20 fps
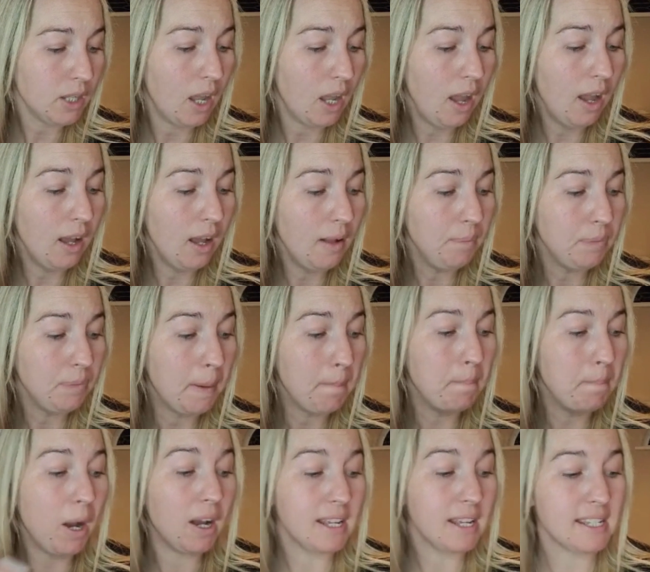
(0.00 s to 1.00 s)

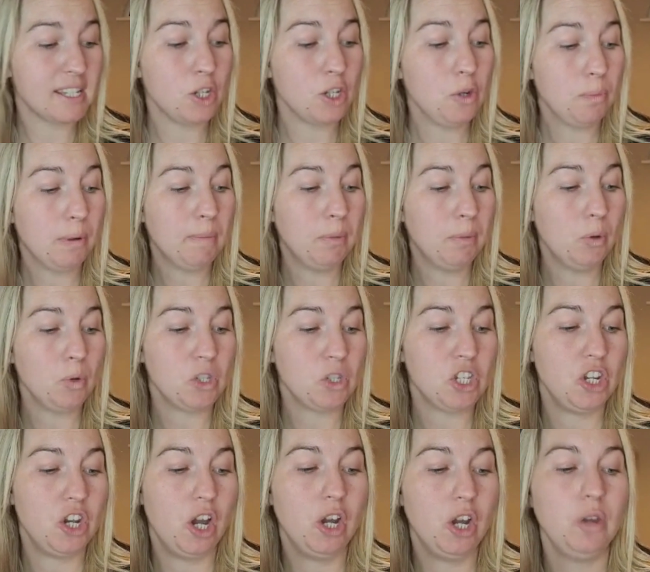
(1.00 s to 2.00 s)
But it's super important
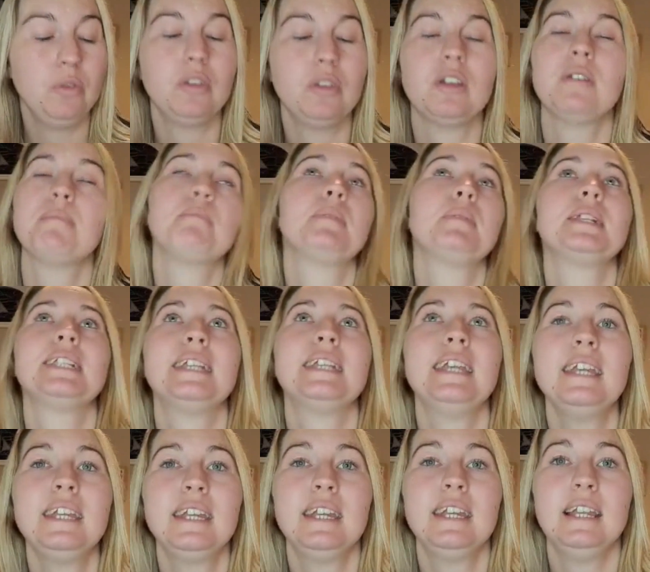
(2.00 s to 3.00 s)
to know that,
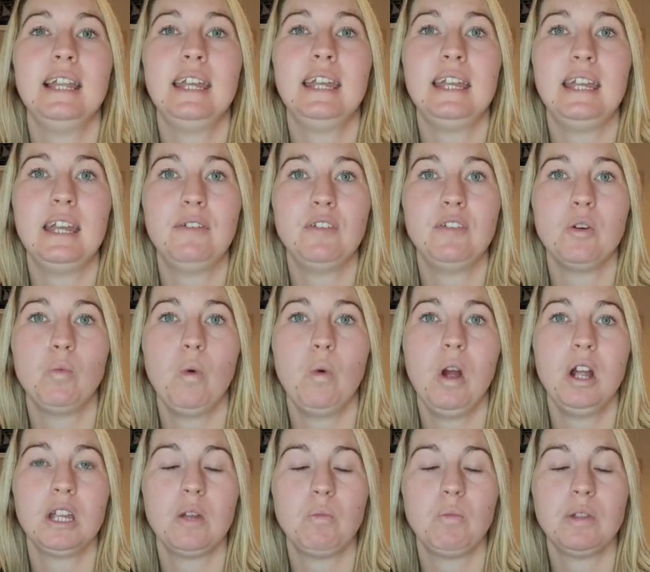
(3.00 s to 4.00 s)
particularly if you're
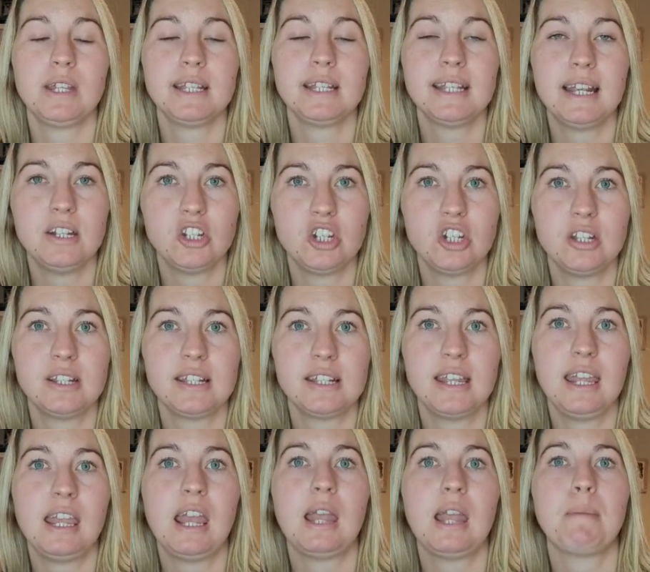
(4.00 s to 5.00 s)
working with
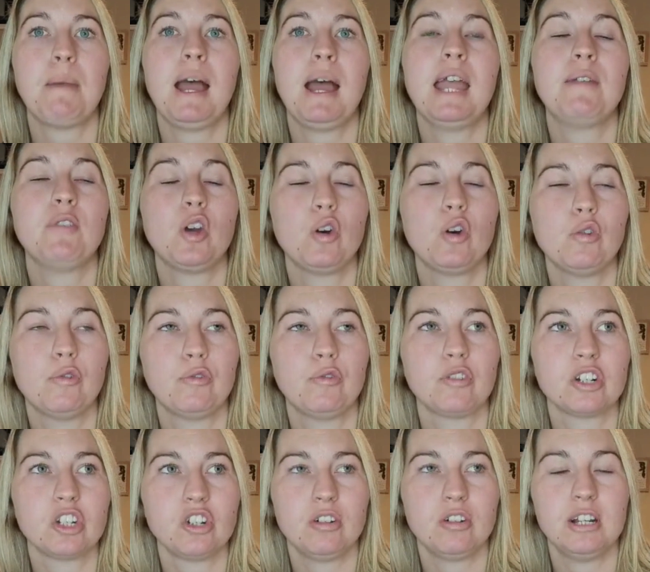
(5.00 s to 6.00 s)
attention-seeking behaviour or
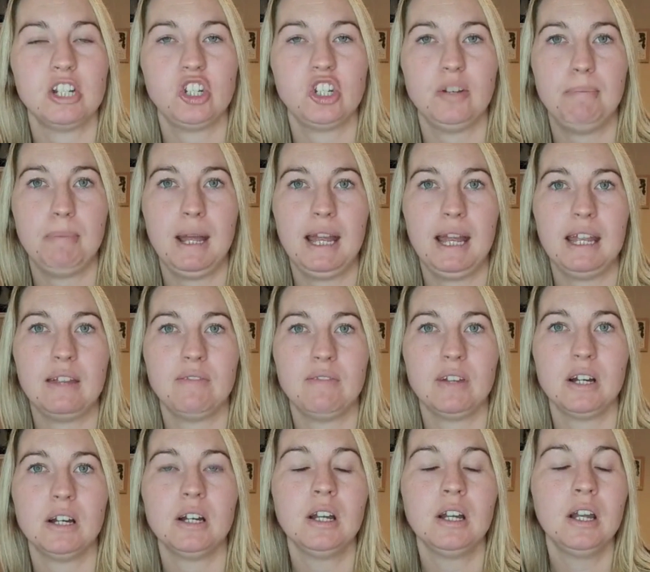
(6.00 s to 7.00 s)
frustration
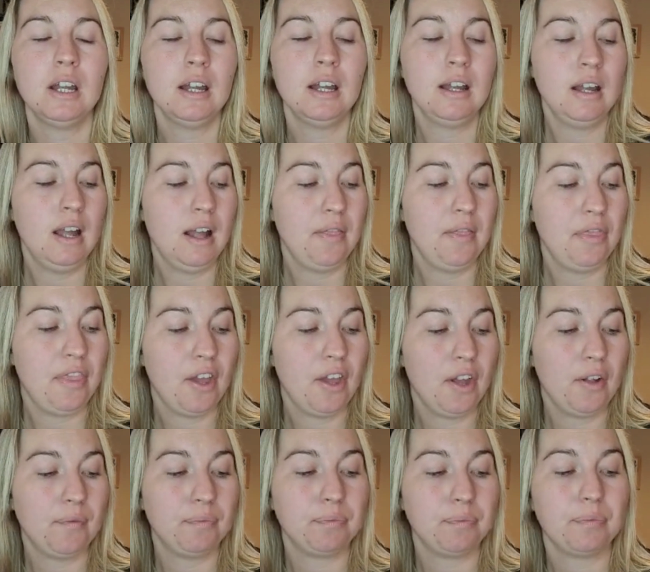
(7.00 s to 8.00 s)
behaviour,
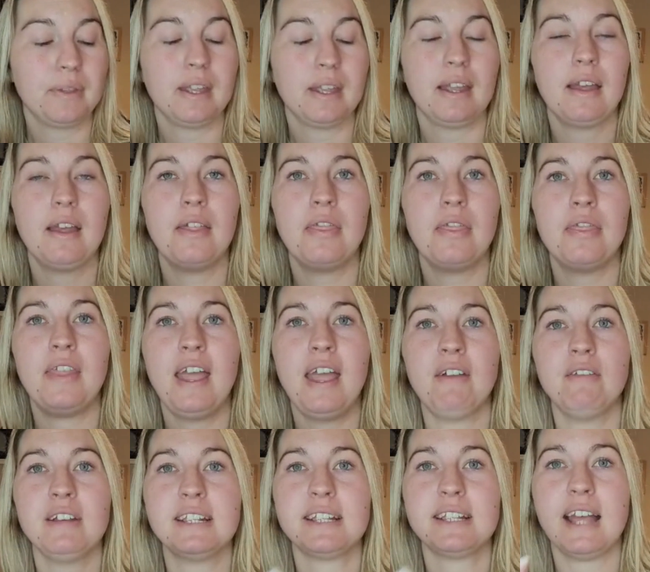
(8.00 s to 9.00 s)
that
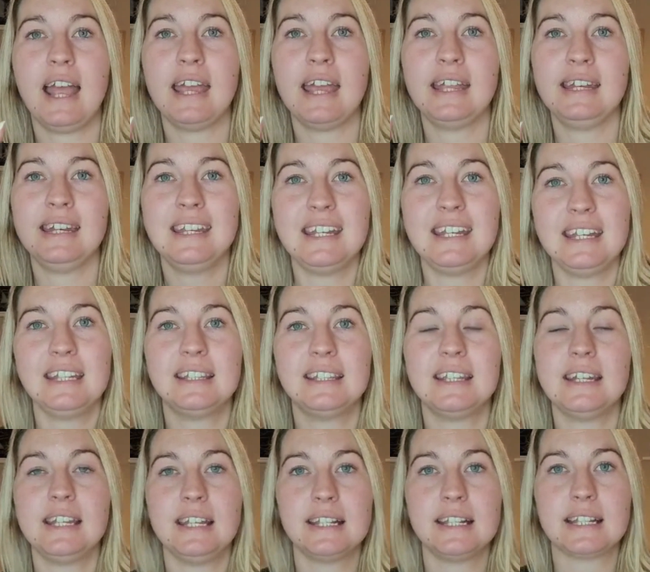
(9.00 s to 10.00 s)
there is a need
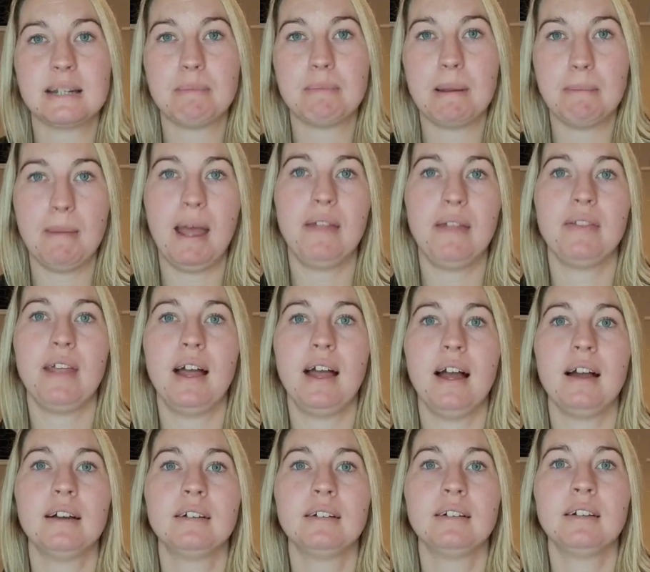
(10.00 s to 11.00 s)
that needs to be met
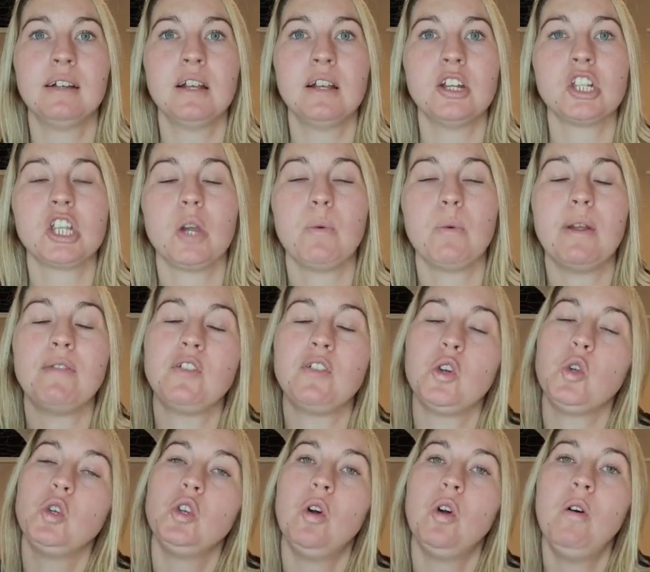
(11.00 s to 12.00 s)
there. So if
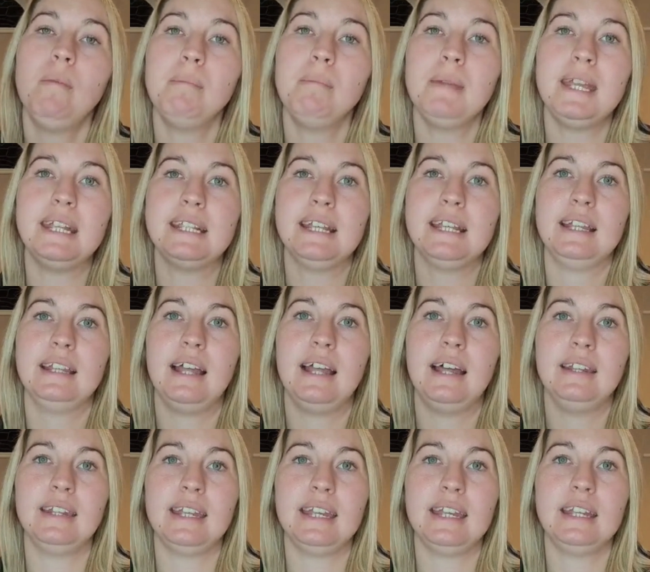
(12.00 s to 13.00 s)
you're not meeting
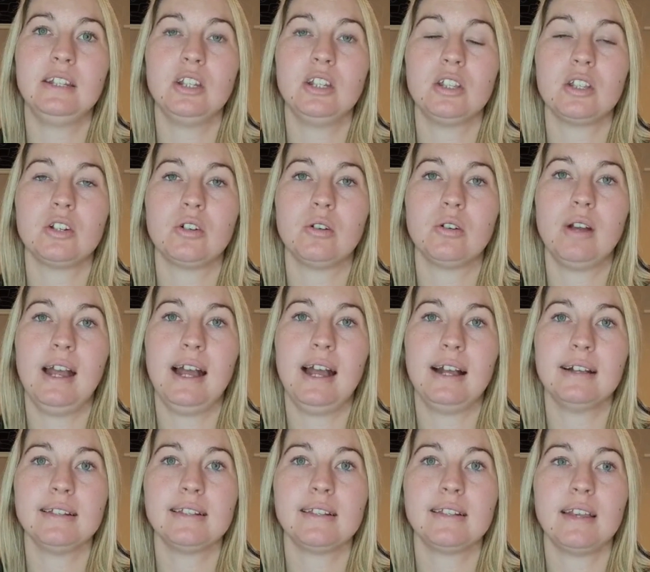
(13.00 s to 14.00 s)
that need that the dog
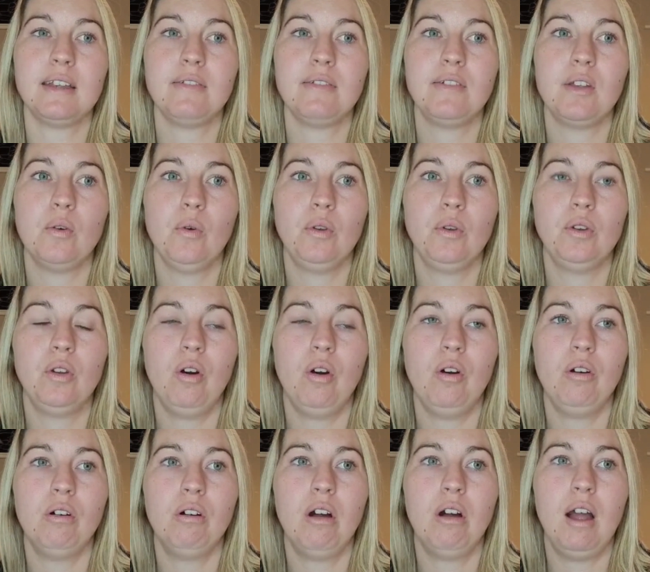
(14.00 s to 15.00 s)
has, if you're
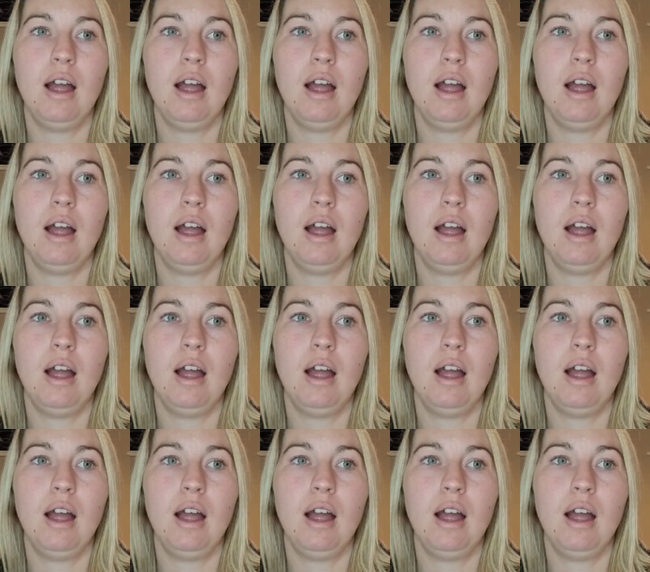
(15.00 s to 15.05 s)
not